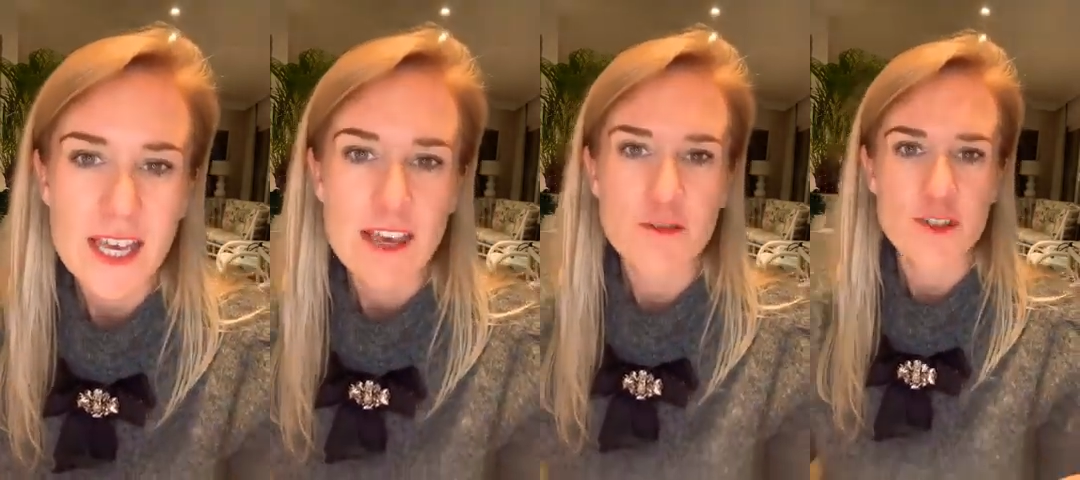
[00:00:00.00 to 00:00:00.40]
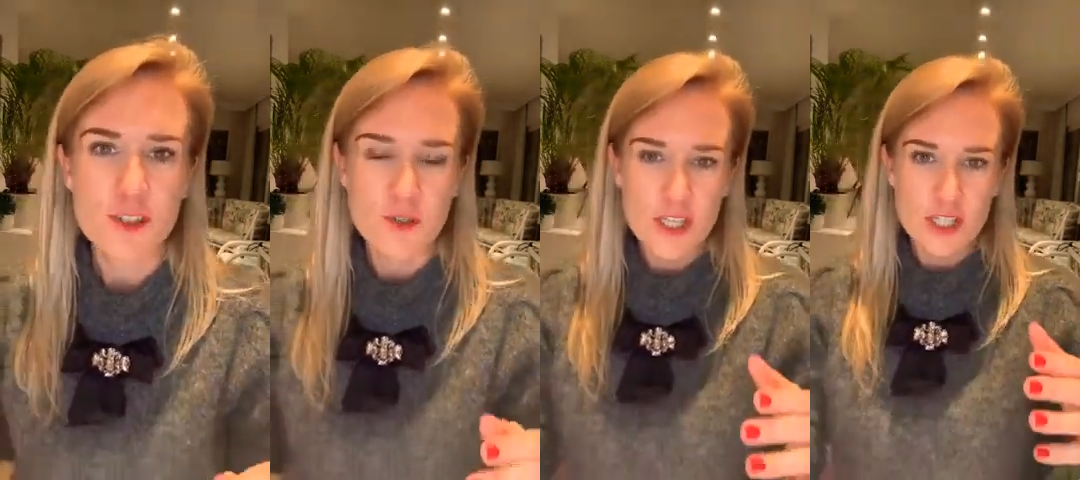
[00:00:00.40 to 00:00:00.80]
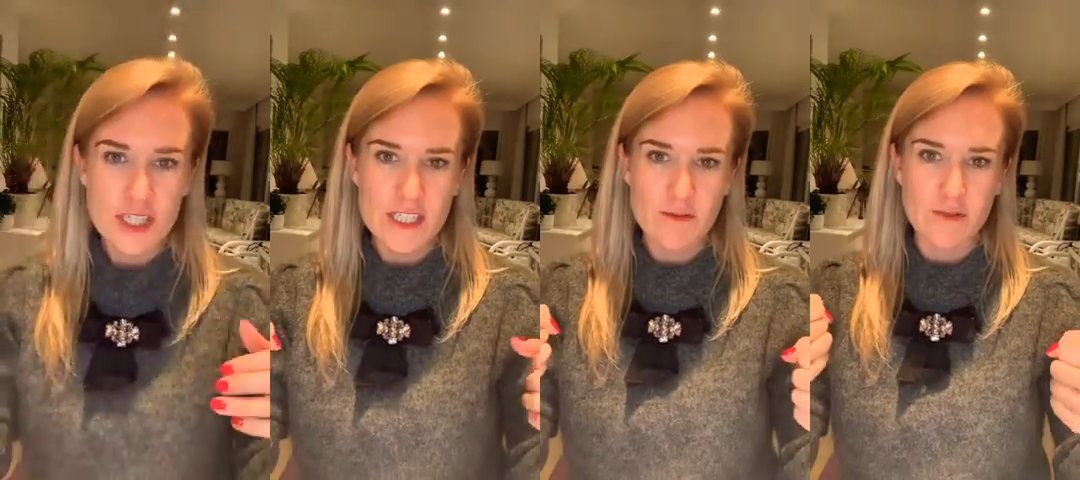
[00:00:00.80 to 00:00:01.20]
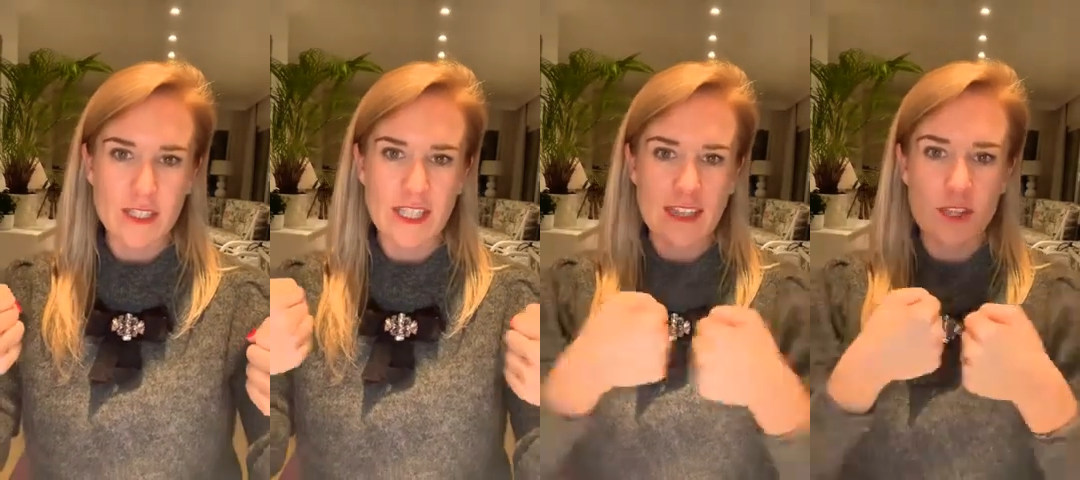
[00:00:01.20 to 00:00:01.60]
Frustration is a
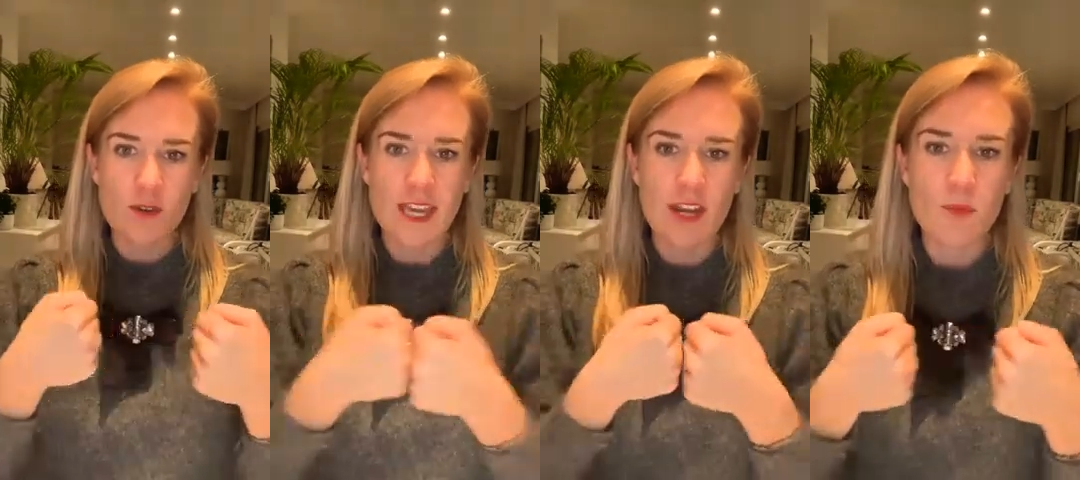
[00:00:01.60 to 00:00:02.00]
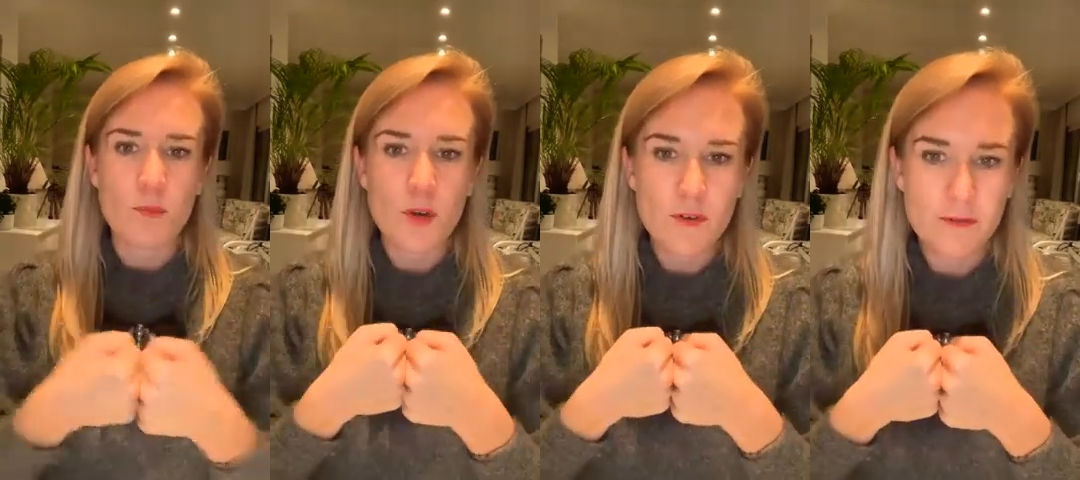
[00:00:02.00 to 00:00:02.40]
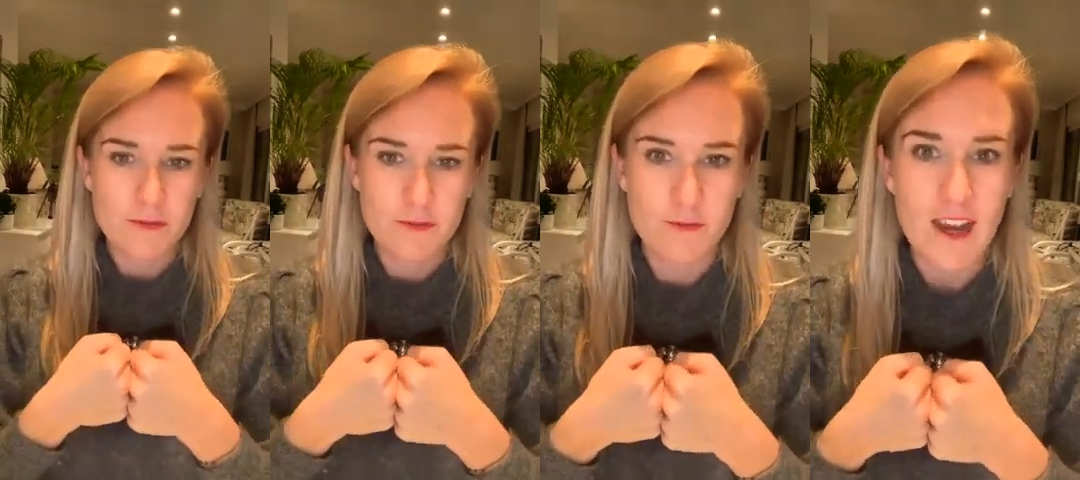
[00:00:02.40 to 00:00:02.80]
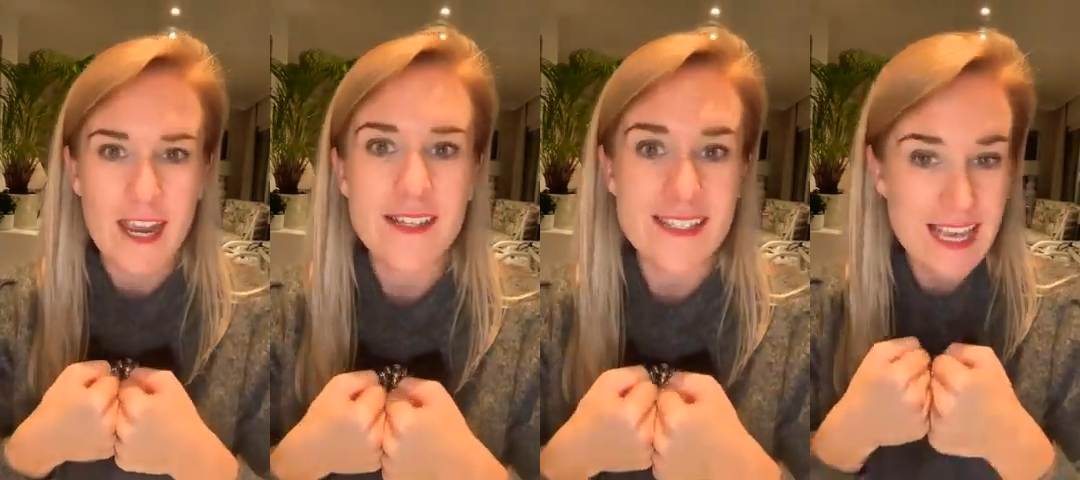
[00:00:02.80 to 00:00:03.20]
feeling that you cannot move,
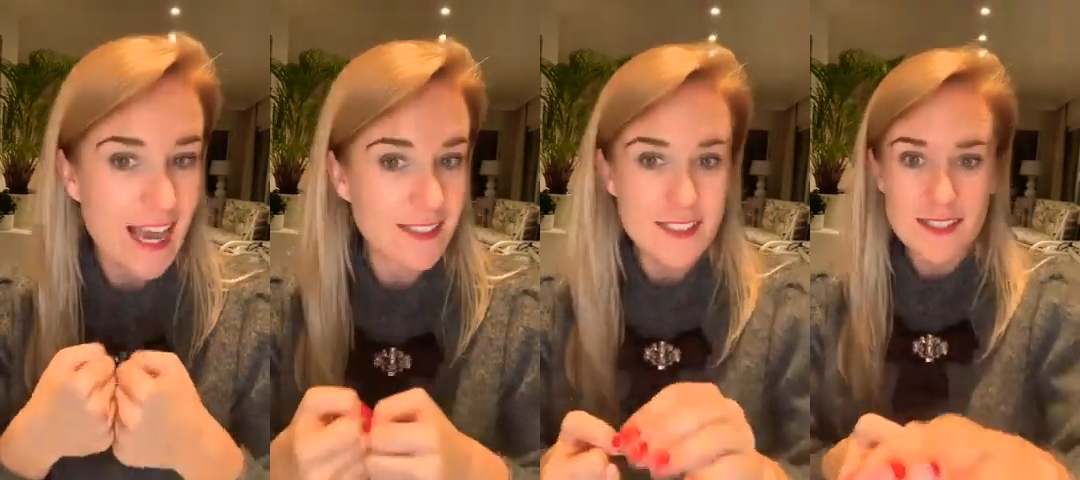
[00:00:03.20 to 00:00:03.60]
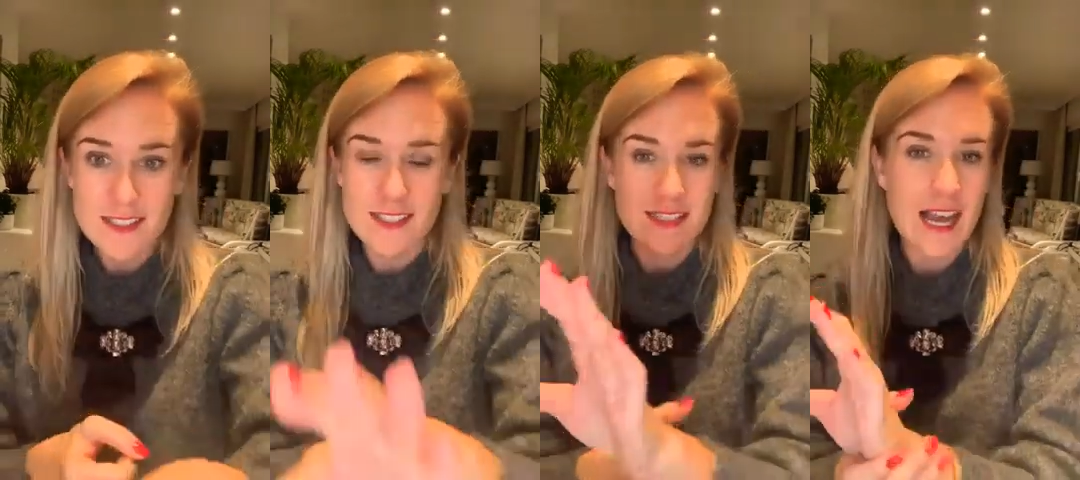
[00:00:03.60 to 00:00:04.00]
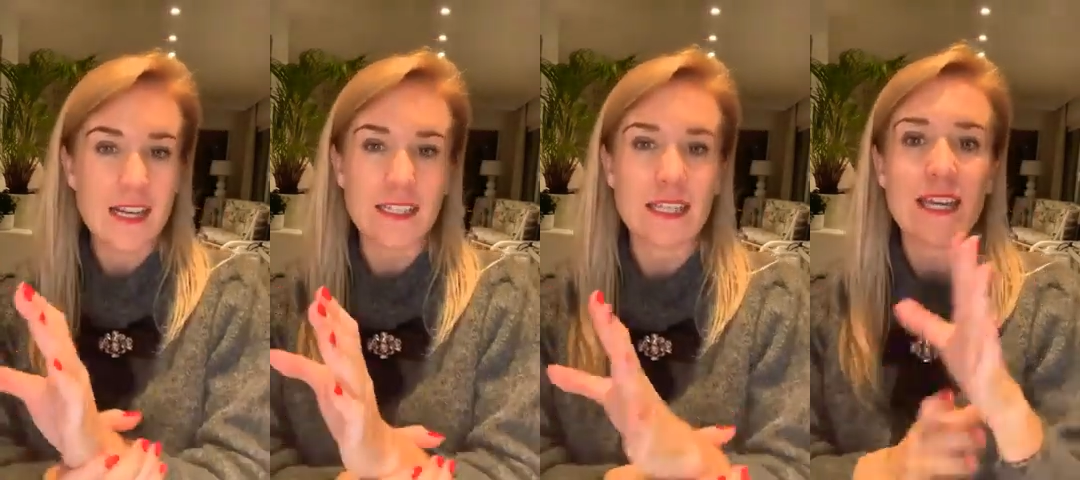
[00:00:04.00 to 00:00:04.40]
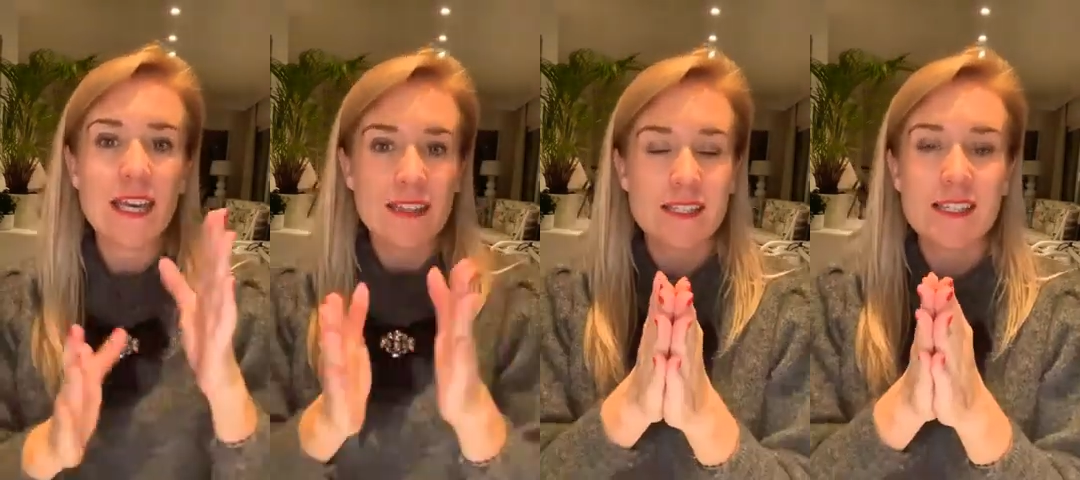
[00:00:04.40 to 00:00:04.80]
right? Sadness, exactly.
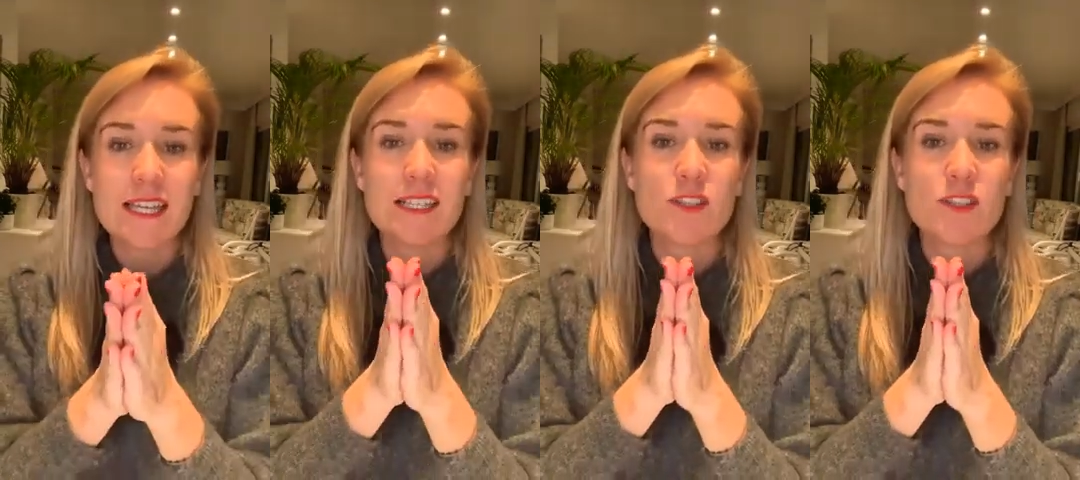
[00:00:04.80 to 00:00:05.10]
That's it.